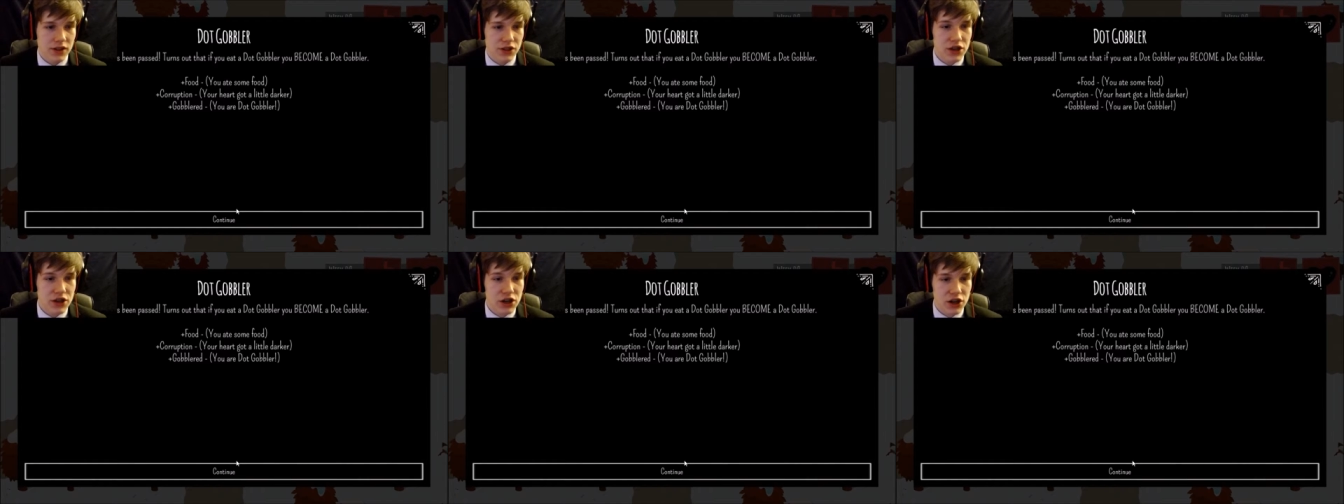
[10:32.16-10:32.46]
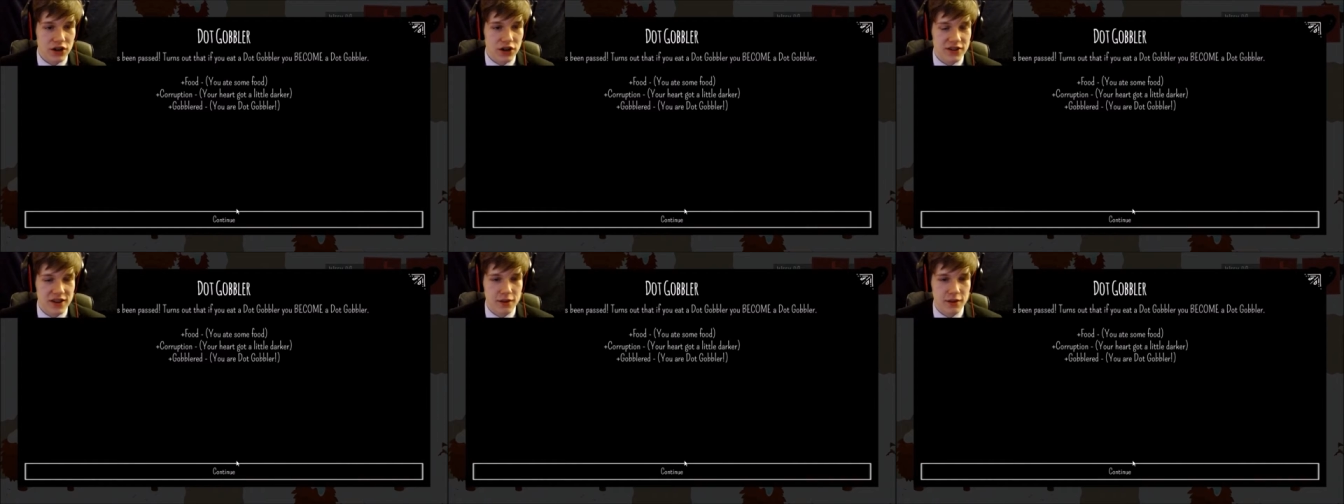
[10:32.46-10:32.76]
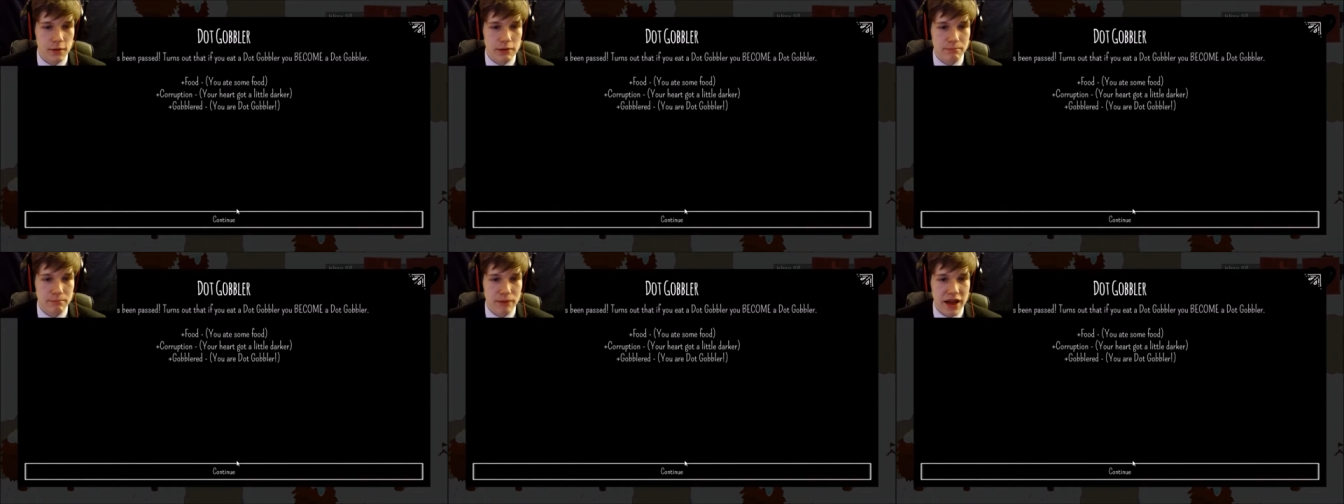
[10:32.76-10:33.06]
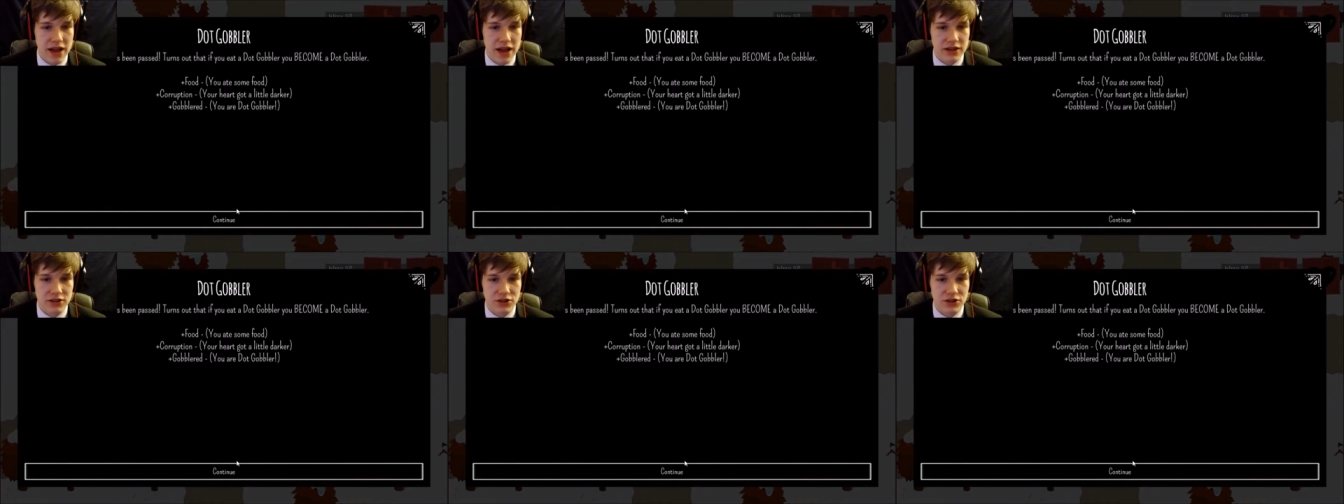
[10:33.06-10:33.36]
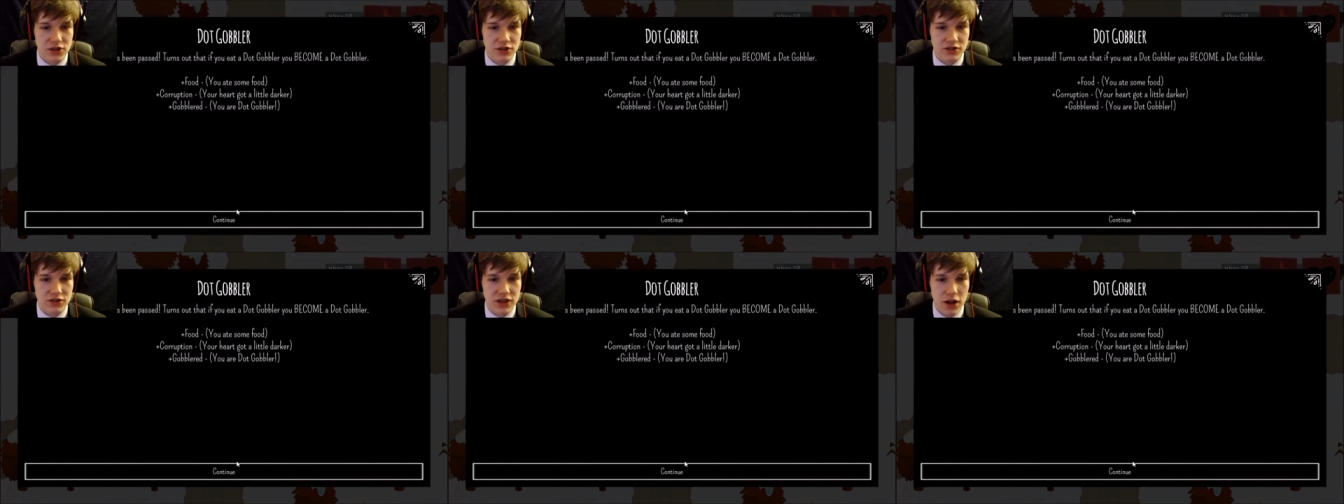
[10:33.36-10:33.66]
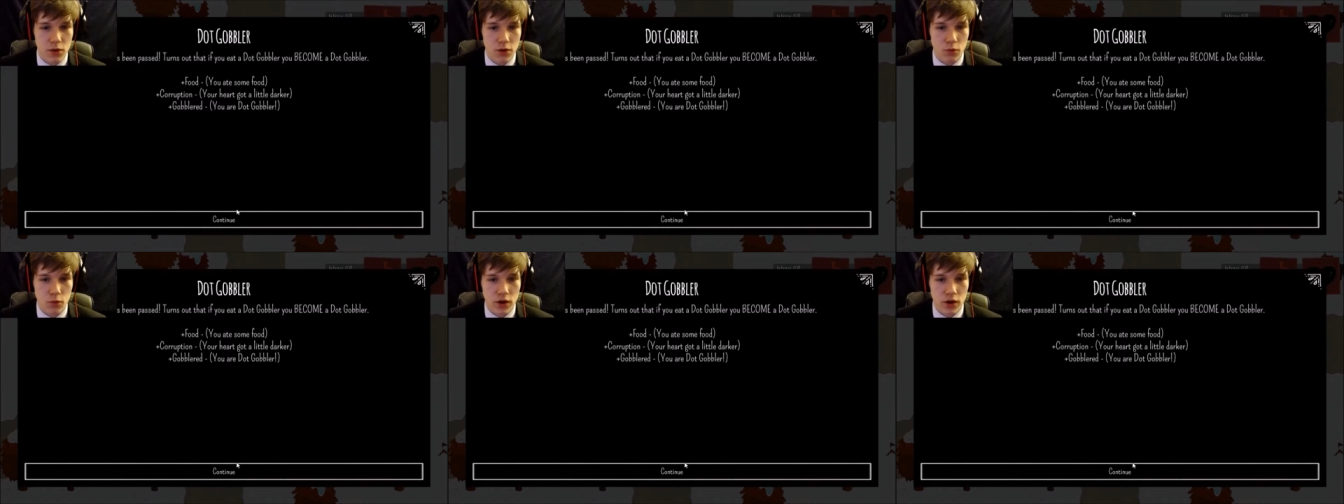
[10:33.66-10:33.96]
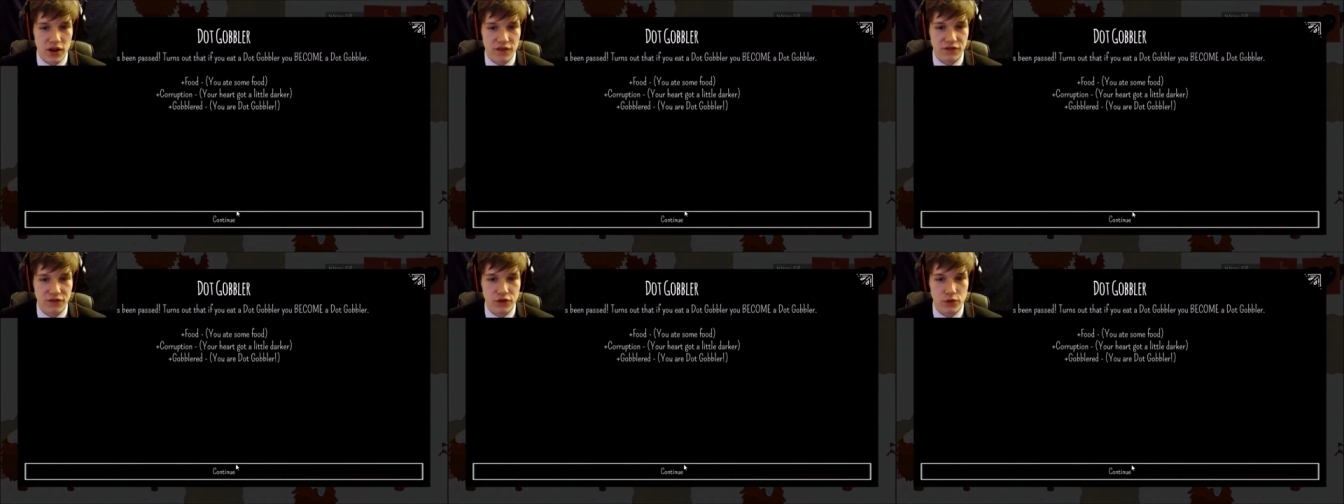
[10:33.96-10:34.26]
The curse has been passed. Turns out,
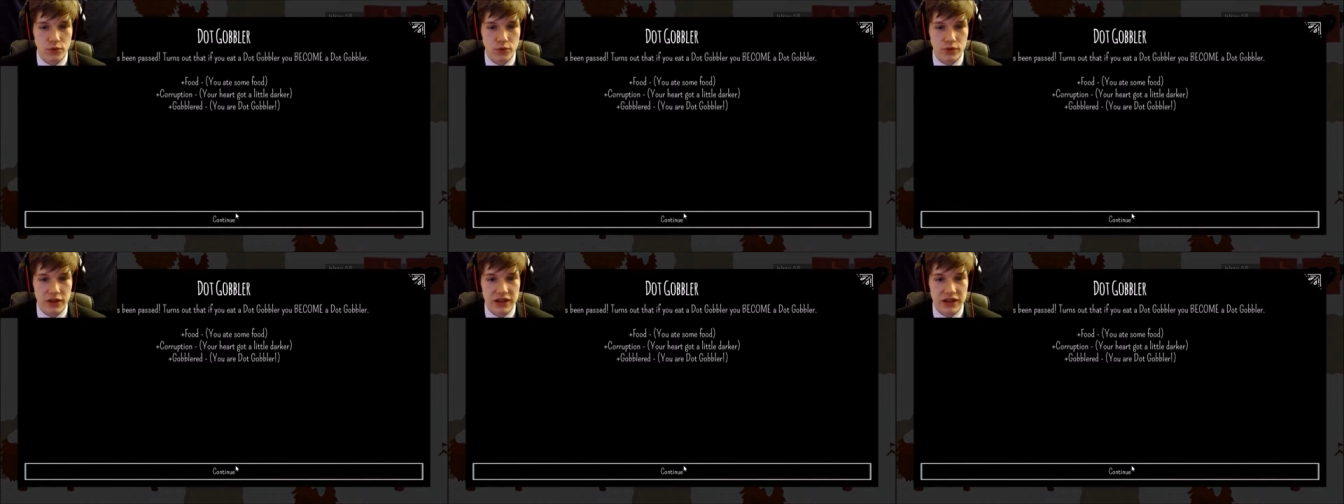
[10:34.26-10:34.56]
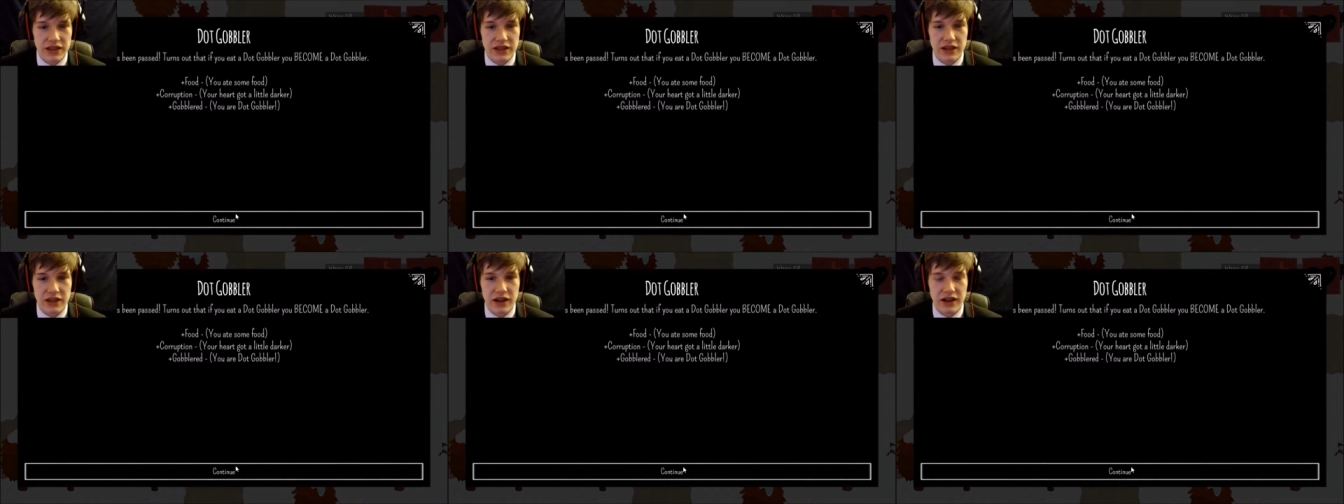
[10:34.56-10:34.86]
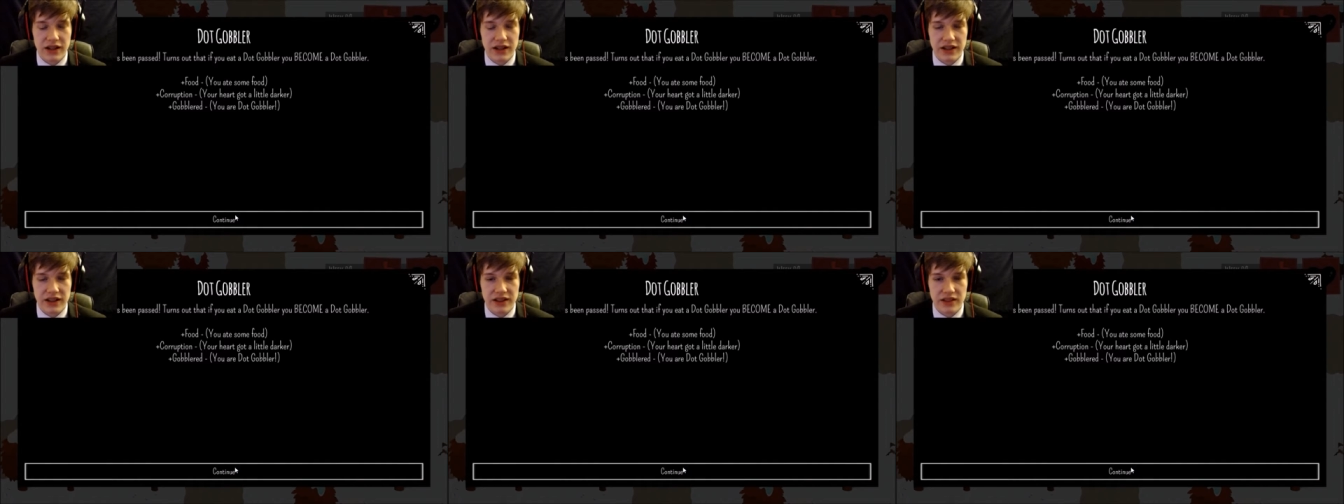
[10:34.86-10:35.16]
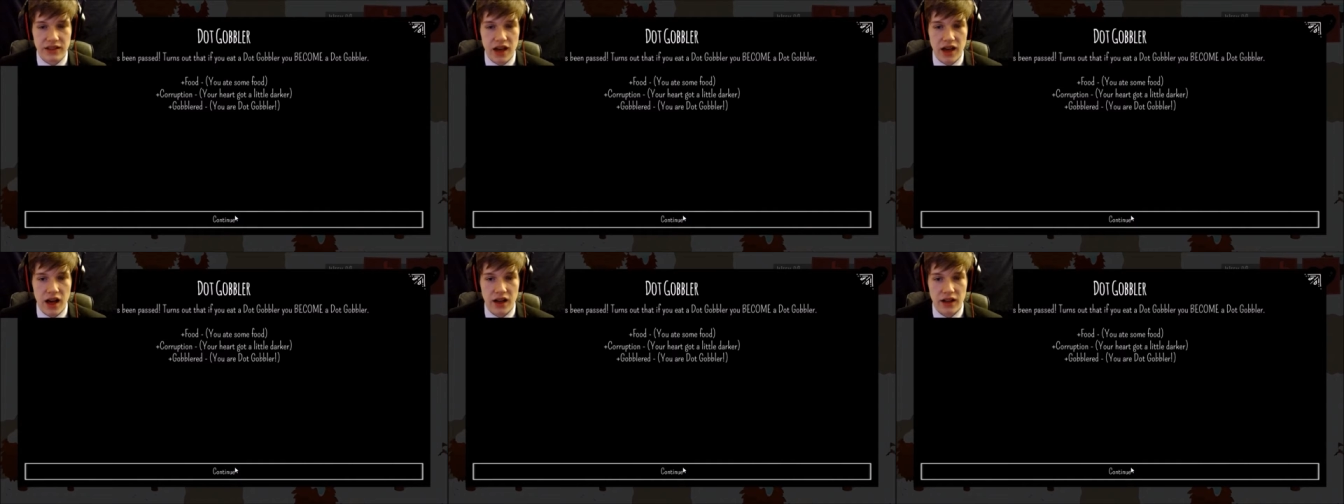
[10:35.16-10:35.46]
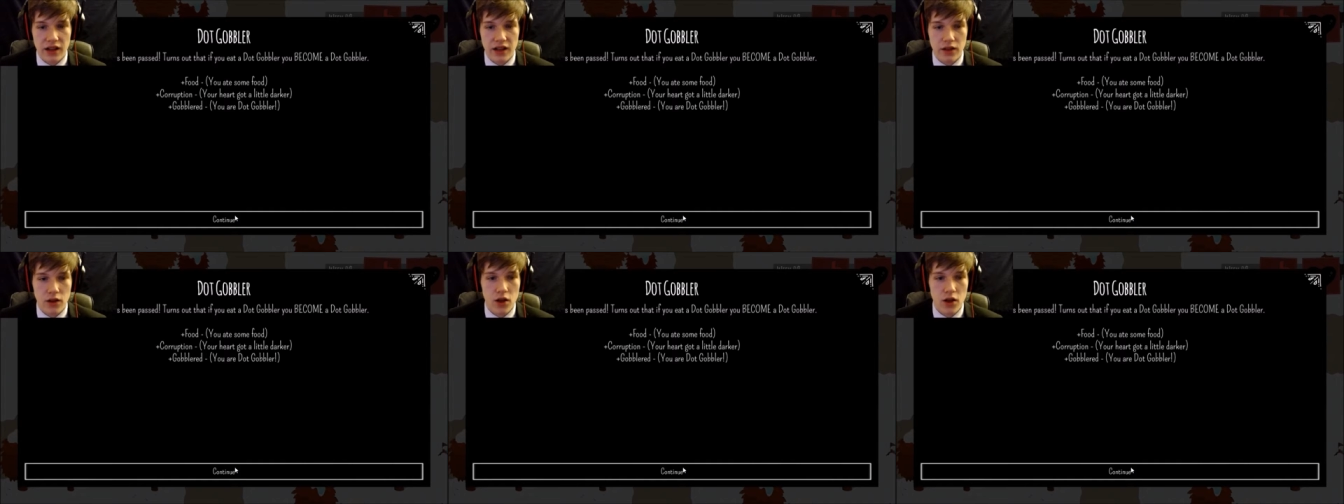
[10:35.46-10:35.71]
what if you eat a dot...